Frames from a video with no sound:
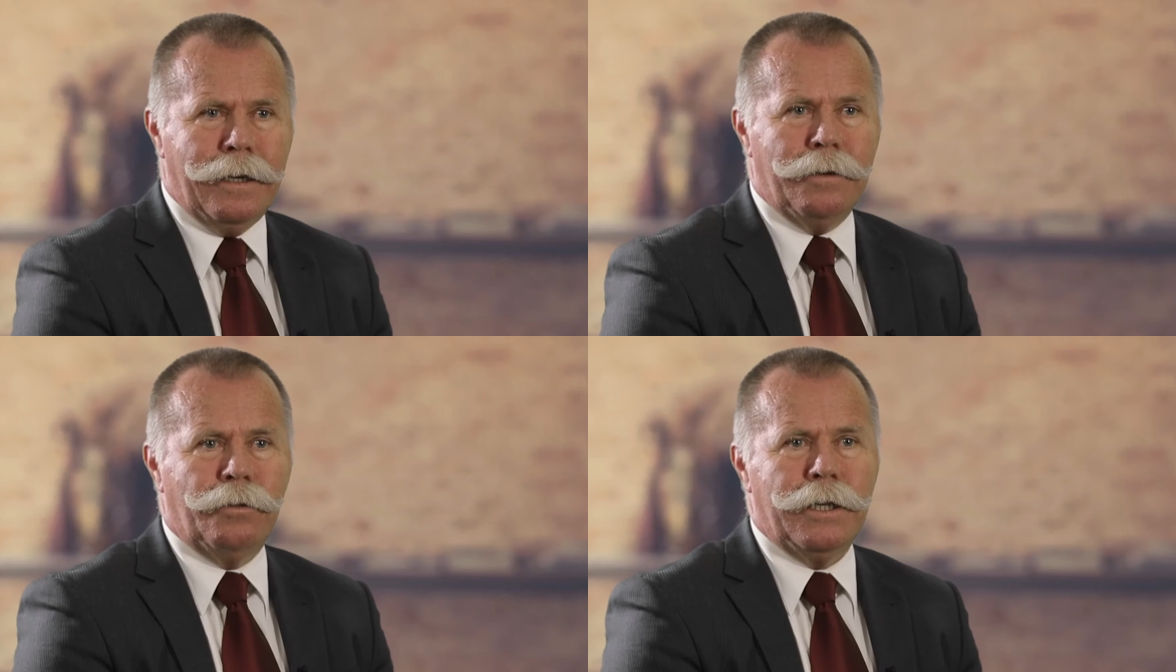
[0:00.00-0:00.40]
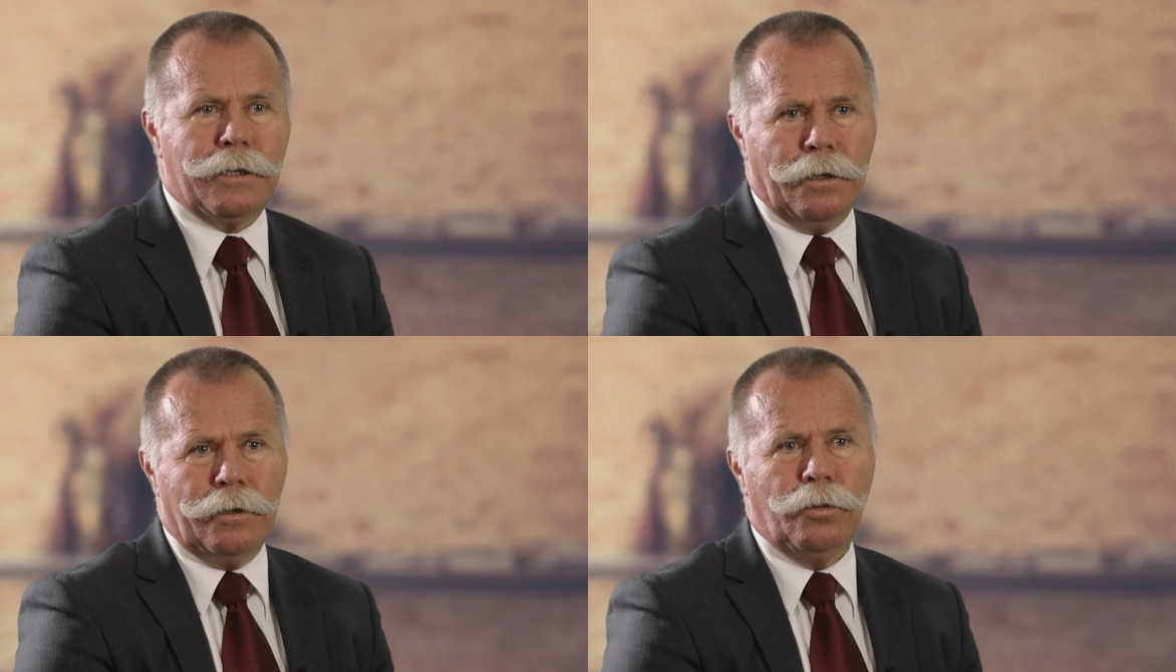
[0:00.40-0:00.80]
and
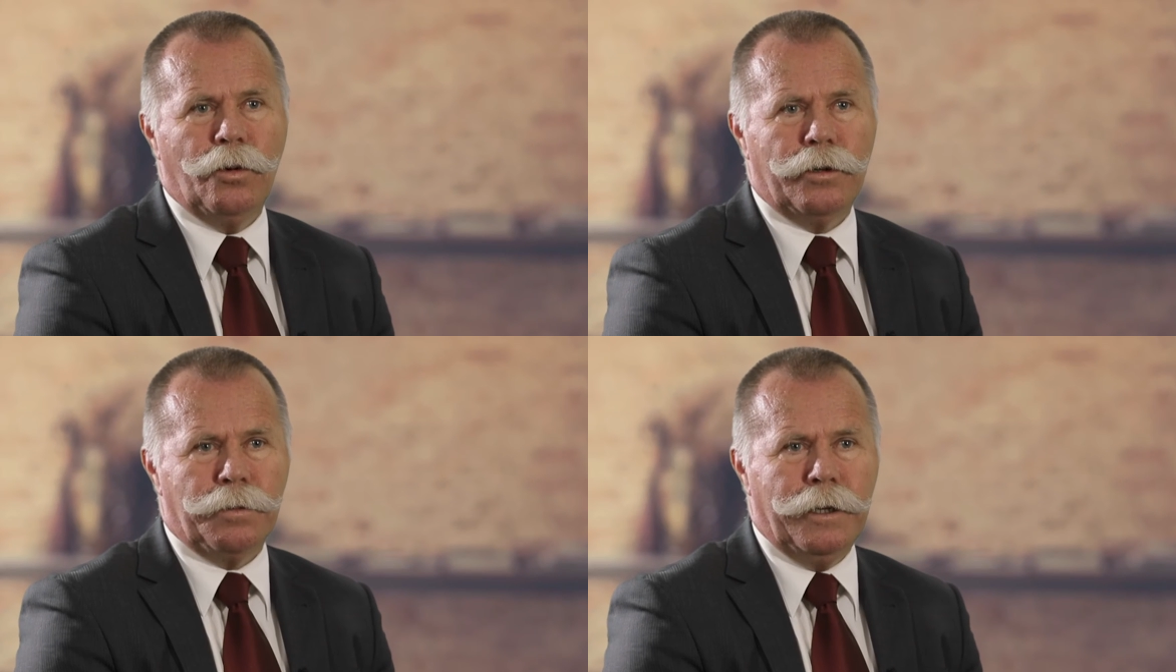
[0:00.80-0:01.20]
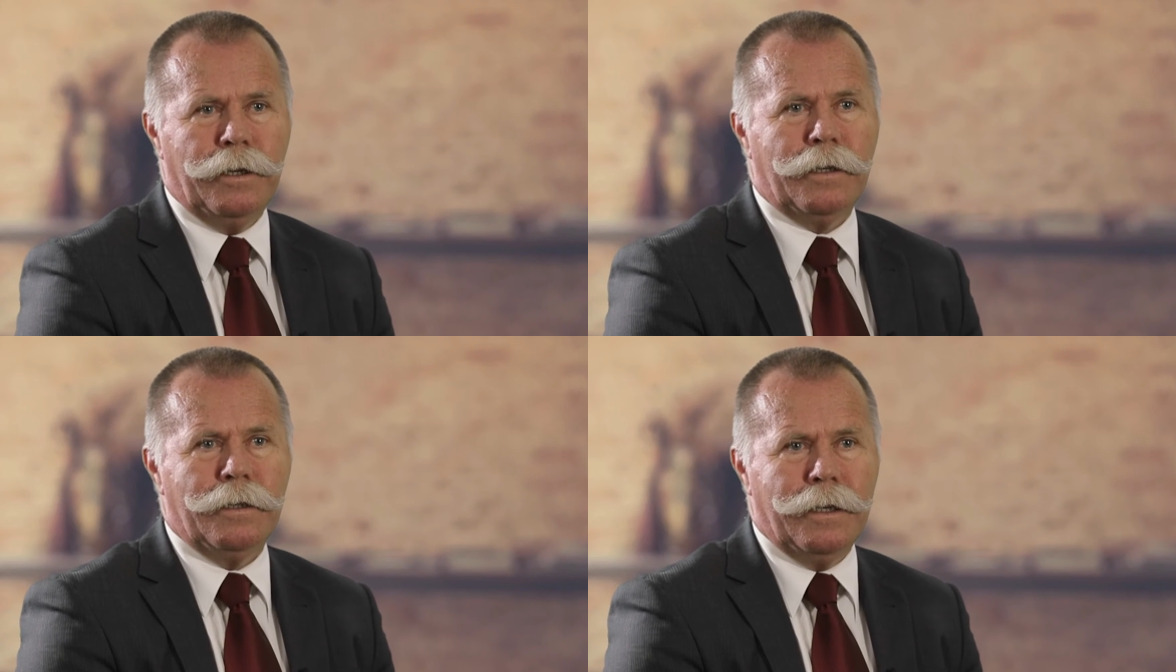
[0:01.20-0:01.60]
recycled water has
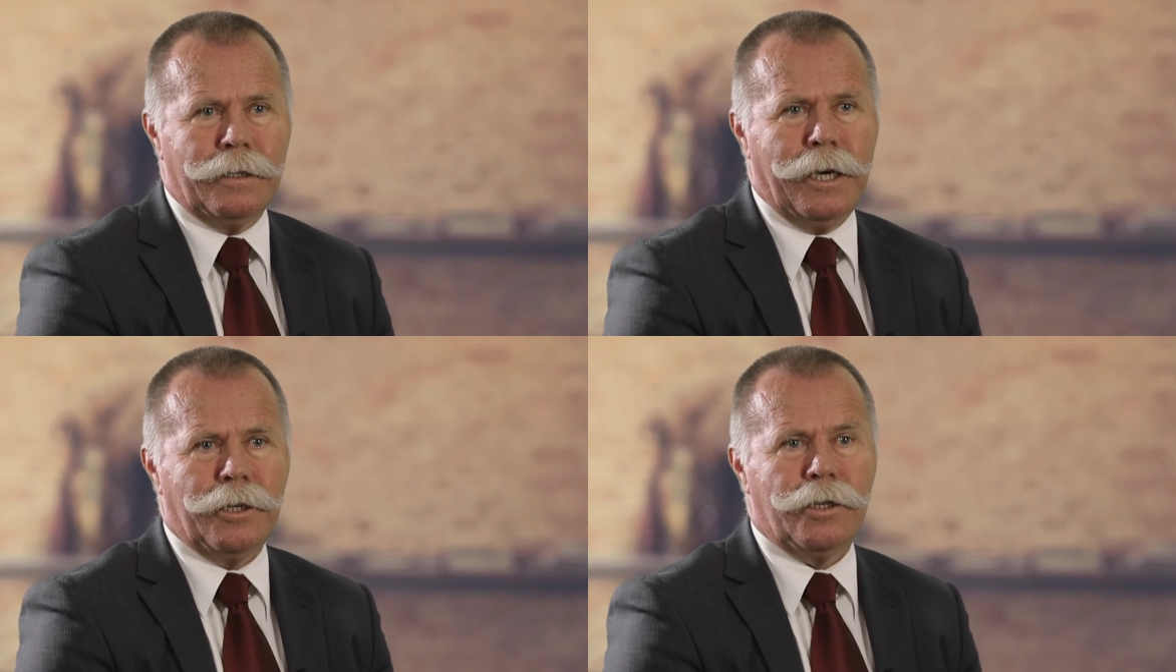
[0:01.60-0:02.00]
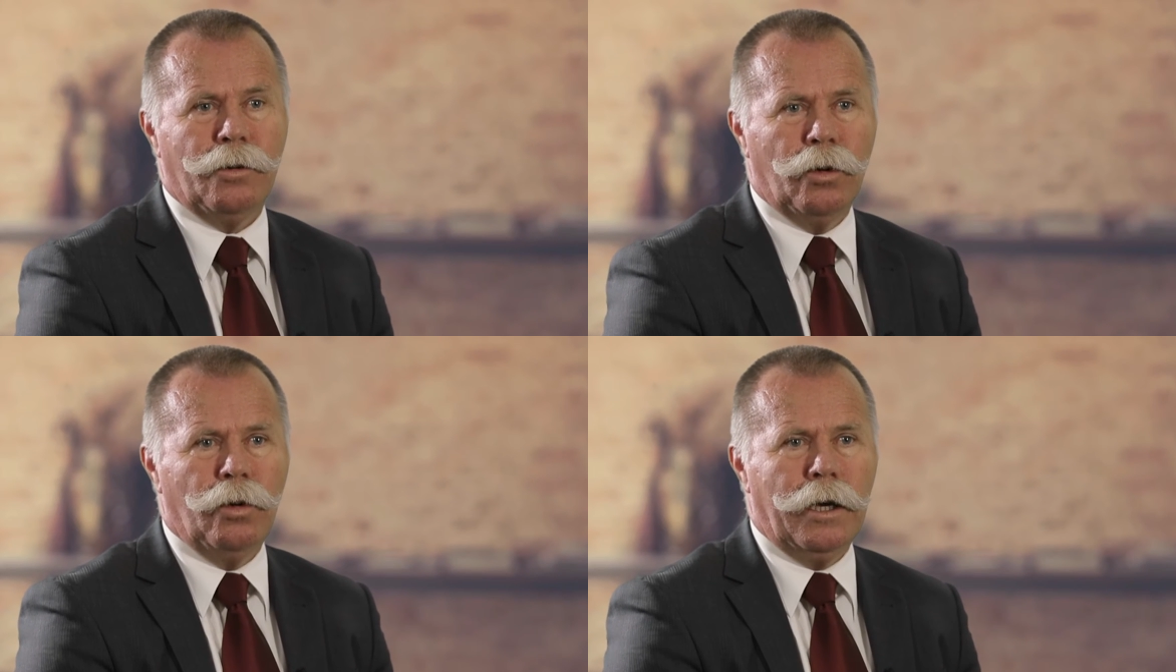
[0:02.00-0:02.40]
been attached
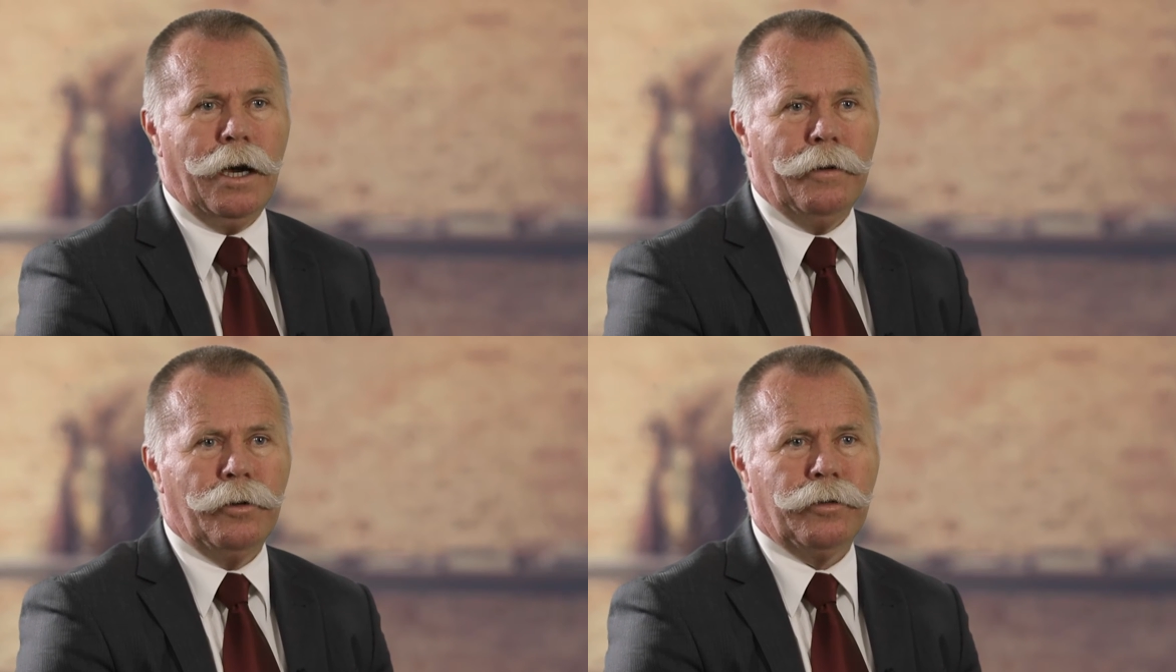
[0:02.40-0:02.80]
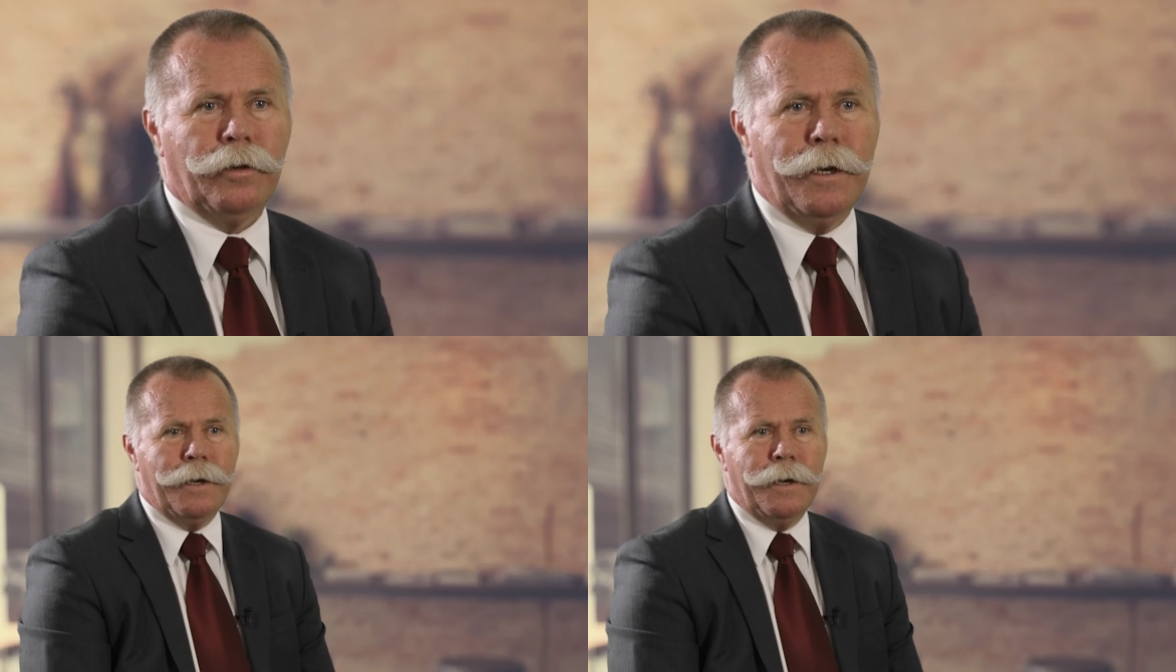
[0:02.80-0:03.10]
to all the ovals.